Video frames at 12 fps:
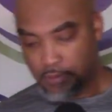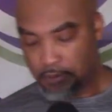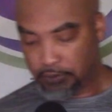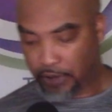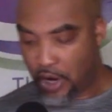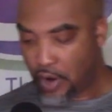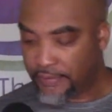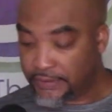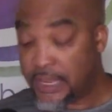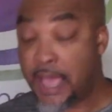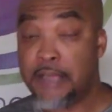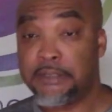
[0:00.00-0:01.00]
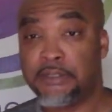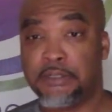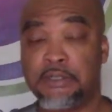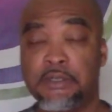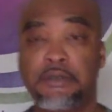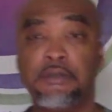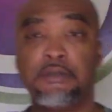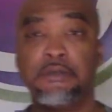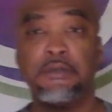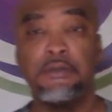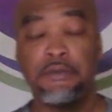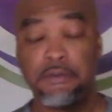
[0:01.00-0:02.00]
So here in the text,
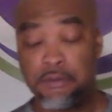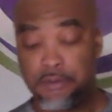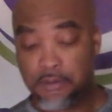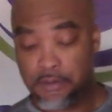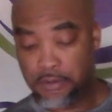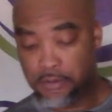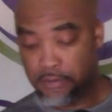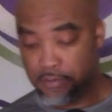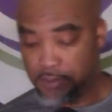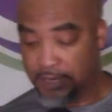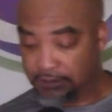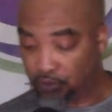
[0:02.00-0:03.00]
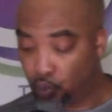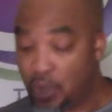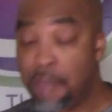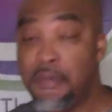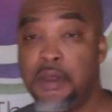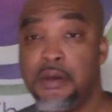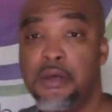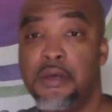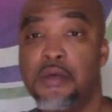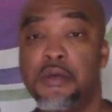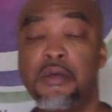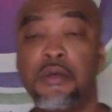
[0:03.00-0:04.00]
as the women
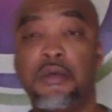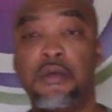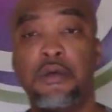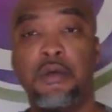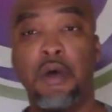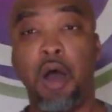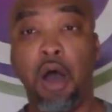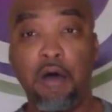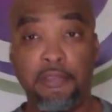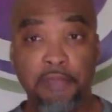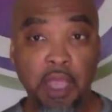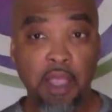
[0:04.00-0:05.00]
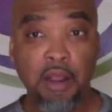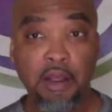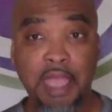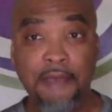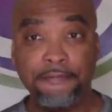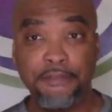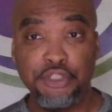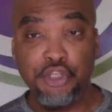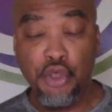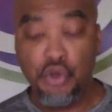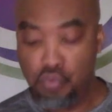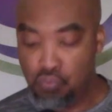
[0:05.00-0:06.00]
are there at the
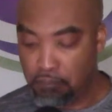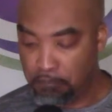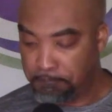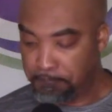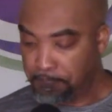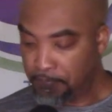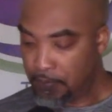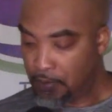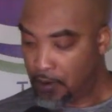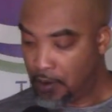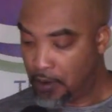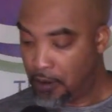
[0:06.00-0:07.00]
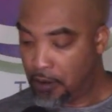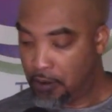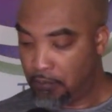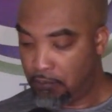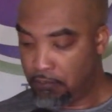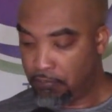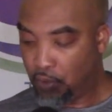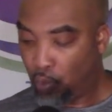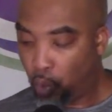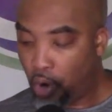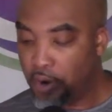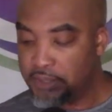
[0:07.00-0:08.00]
tomb, the
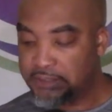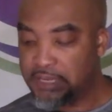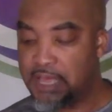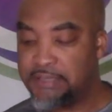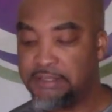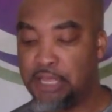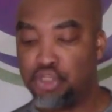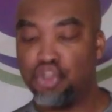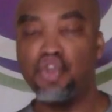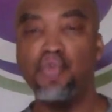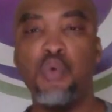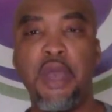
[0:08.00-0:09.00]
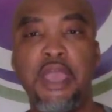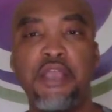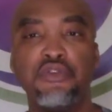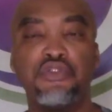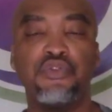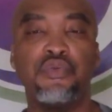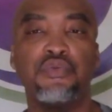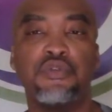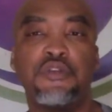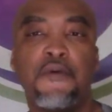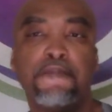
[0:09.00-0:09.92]
word says that two angels,